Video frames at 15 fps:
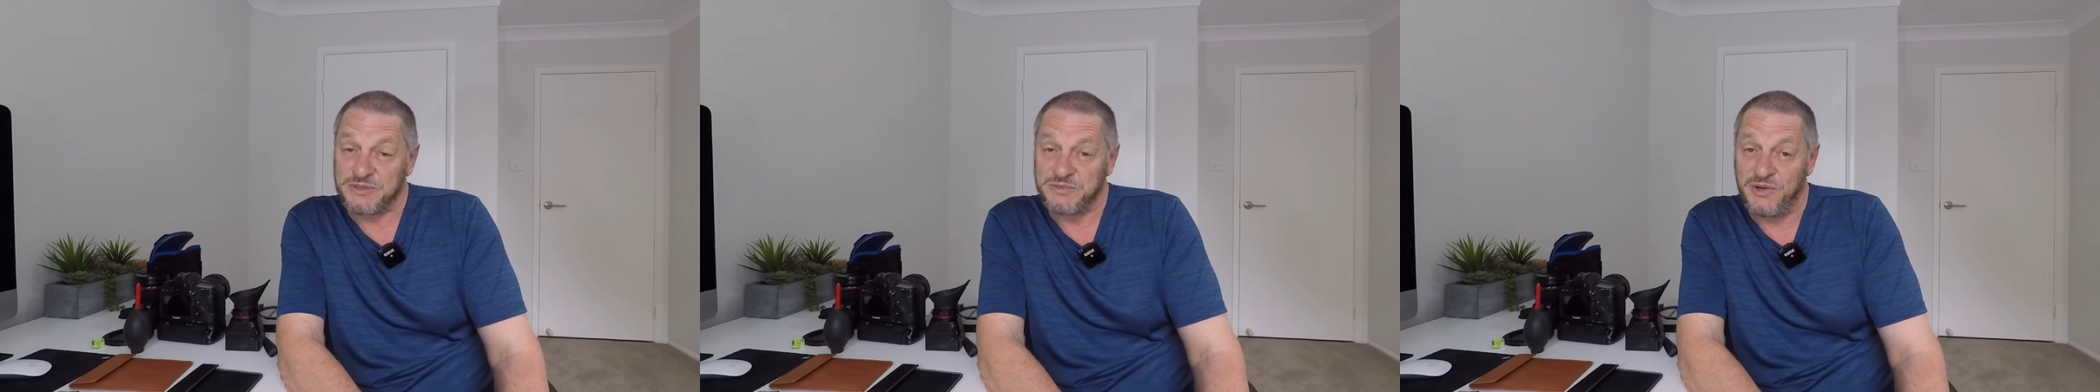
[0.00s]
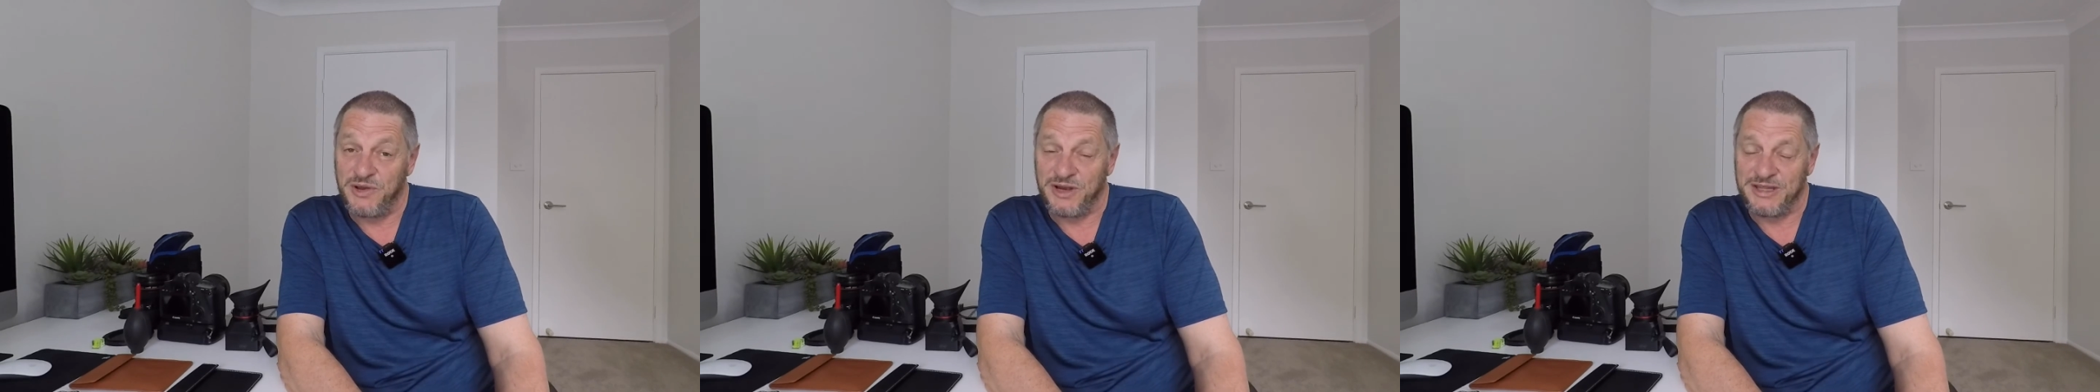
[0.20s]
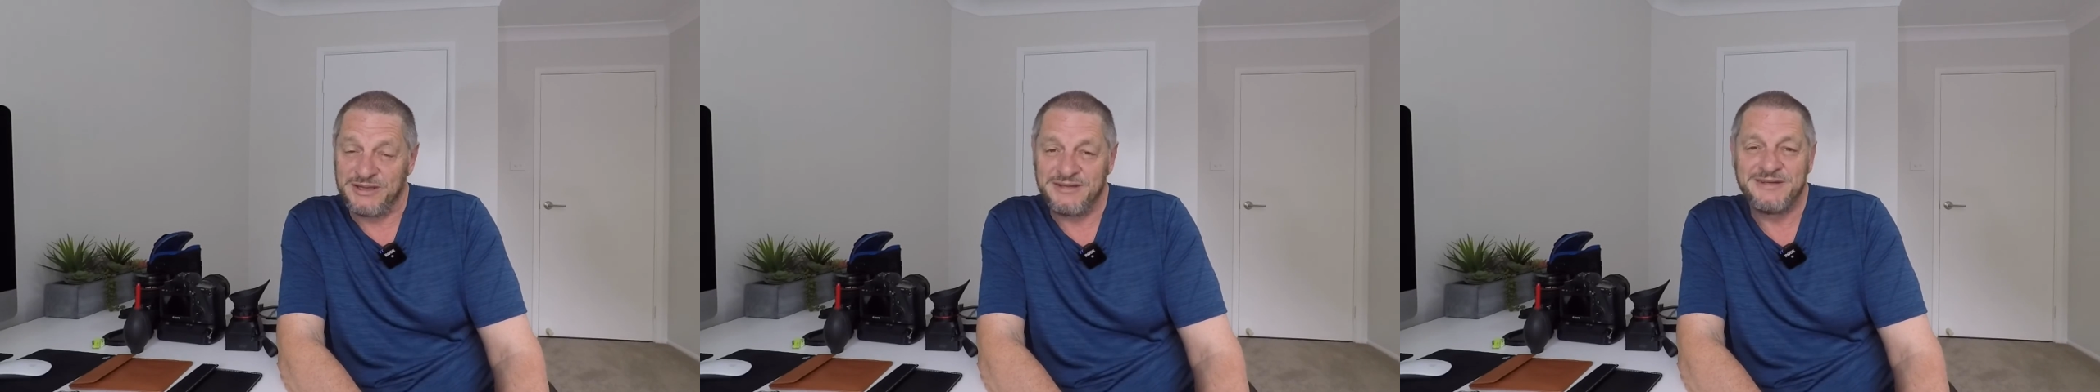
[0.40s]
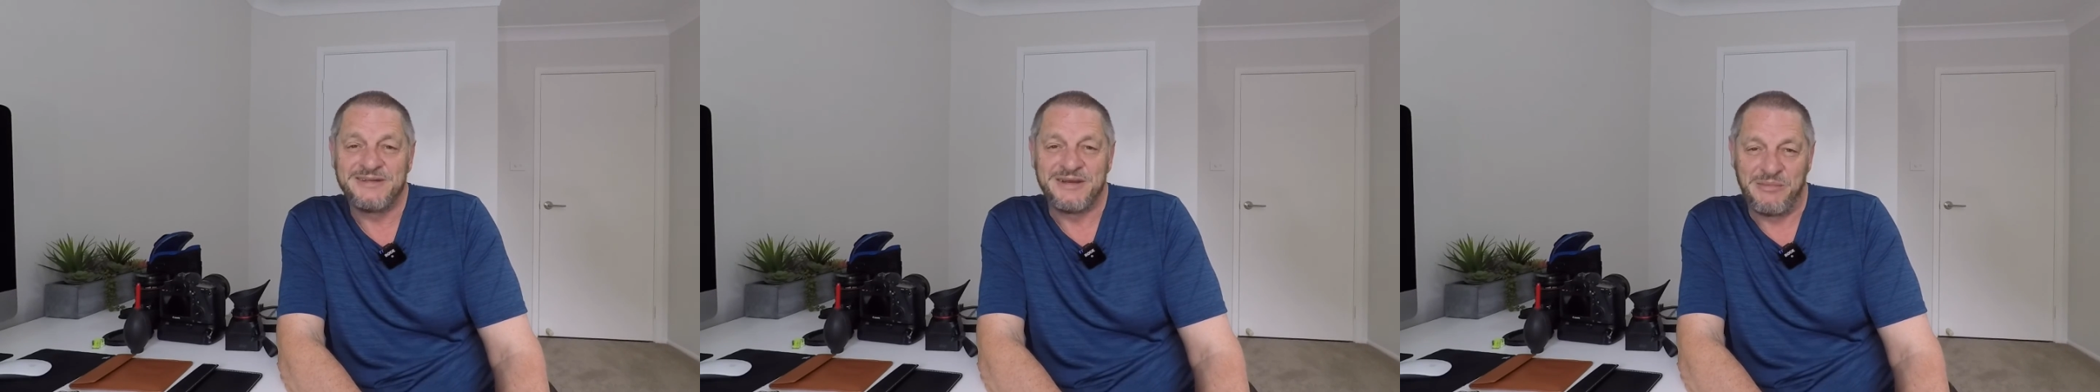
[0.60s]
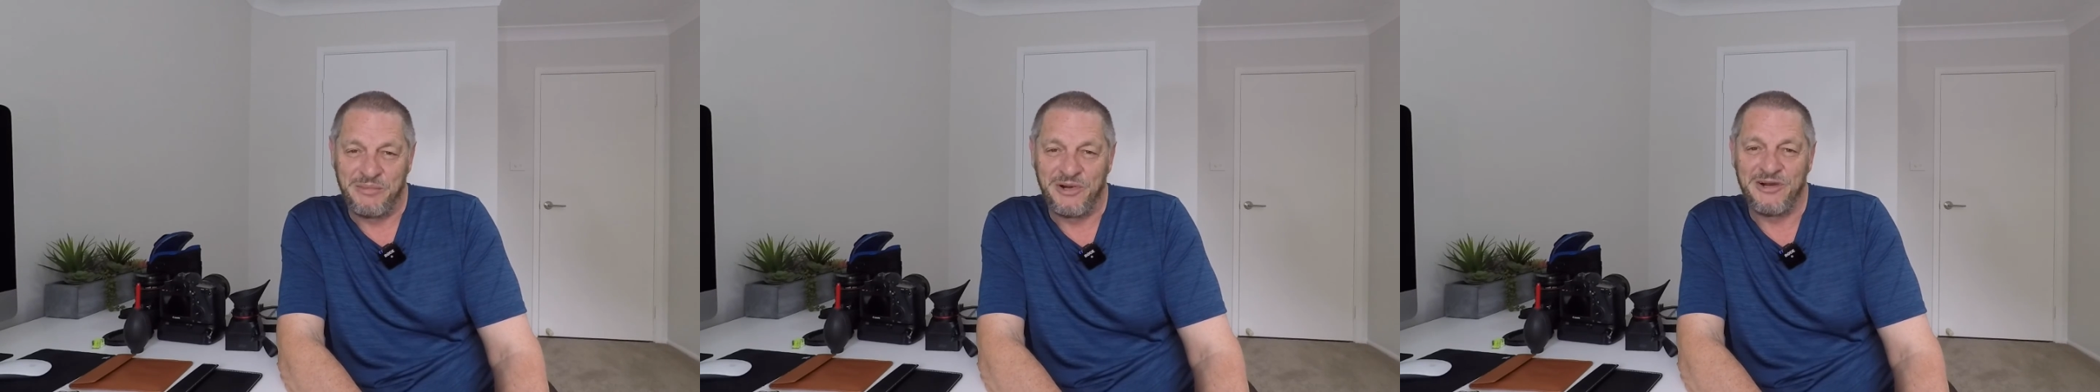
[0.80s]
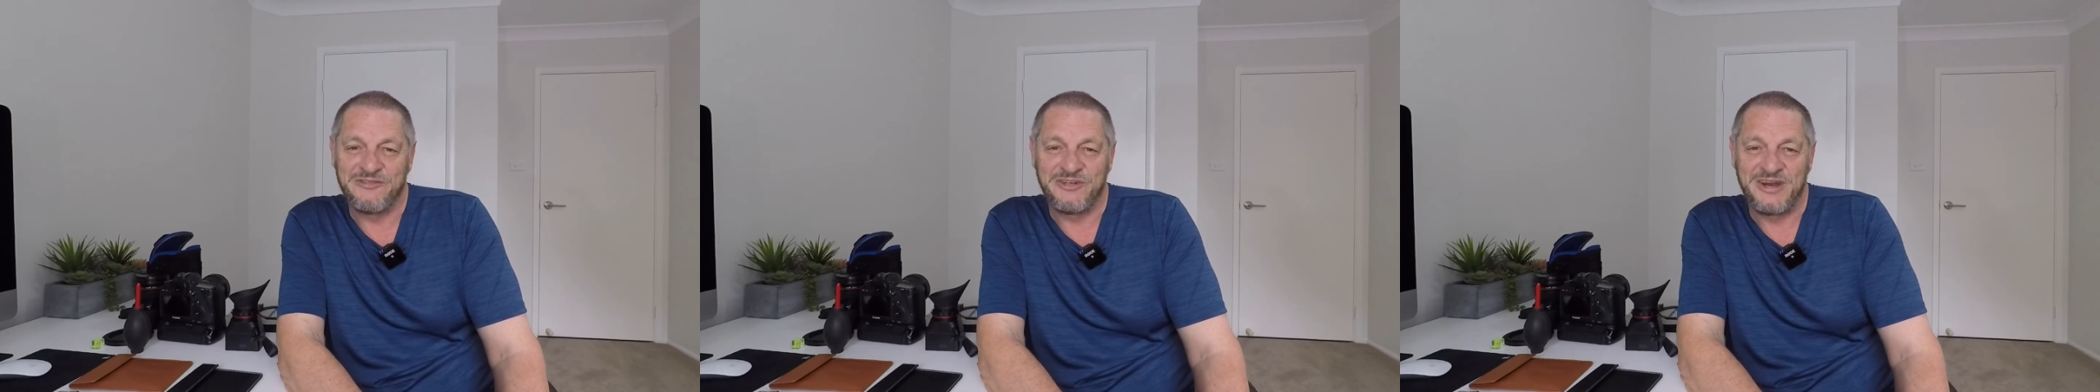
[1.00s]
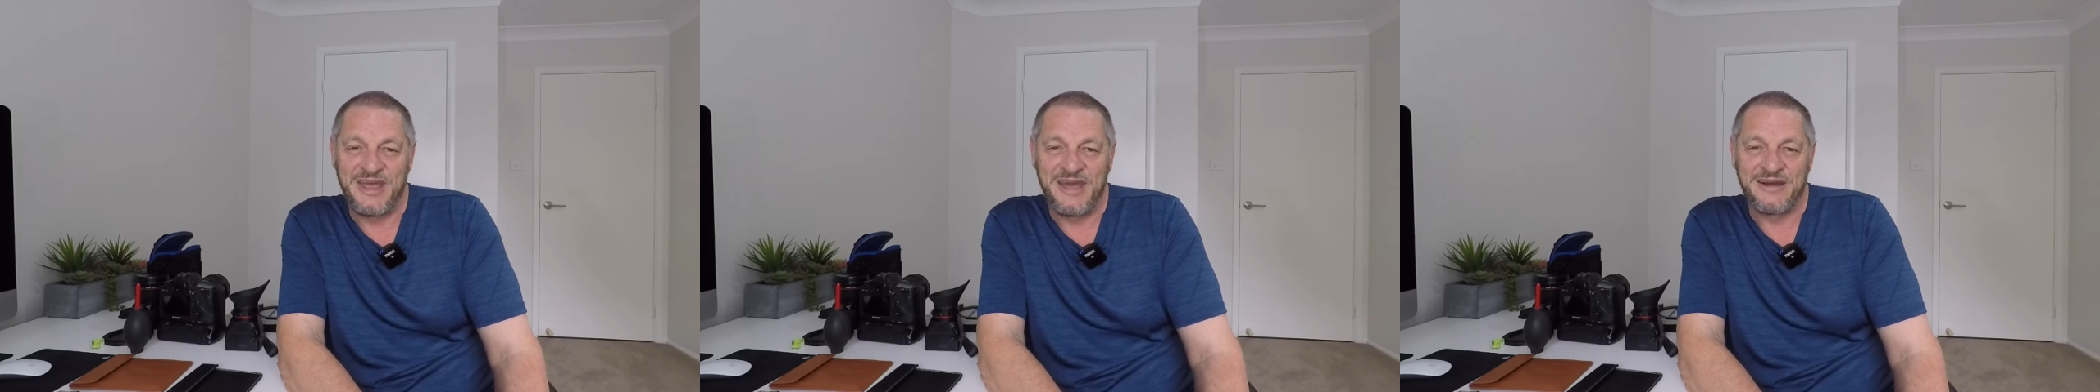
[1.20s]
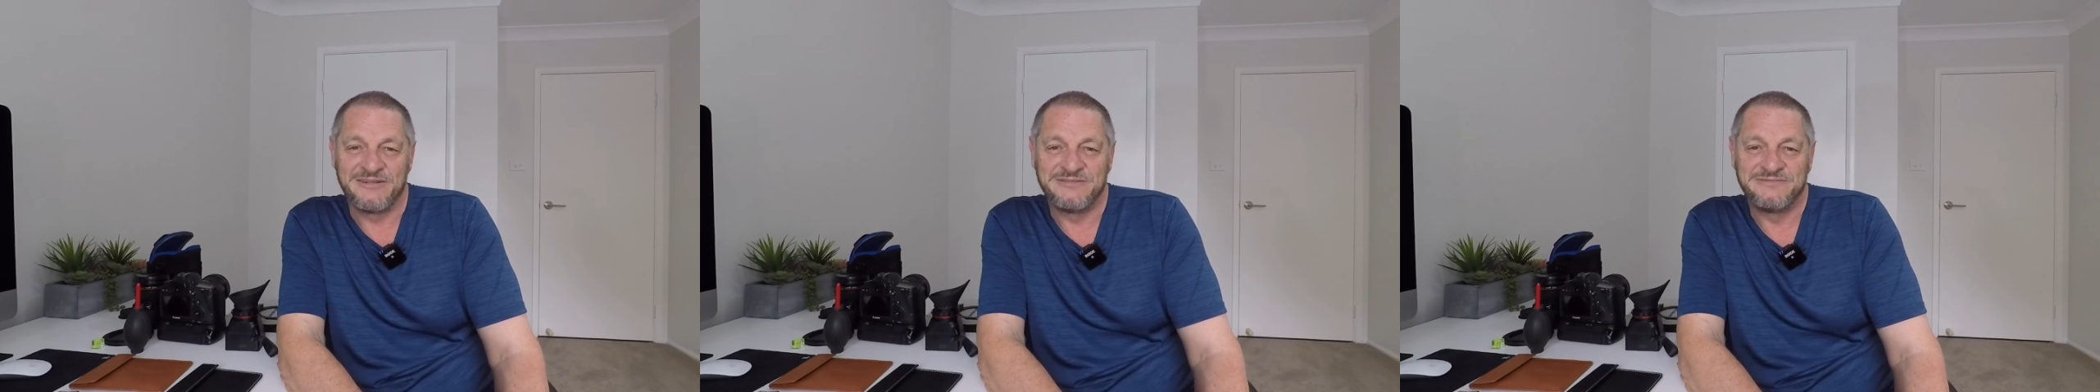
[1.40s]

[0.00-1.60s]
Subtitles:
smiling, and bye for now.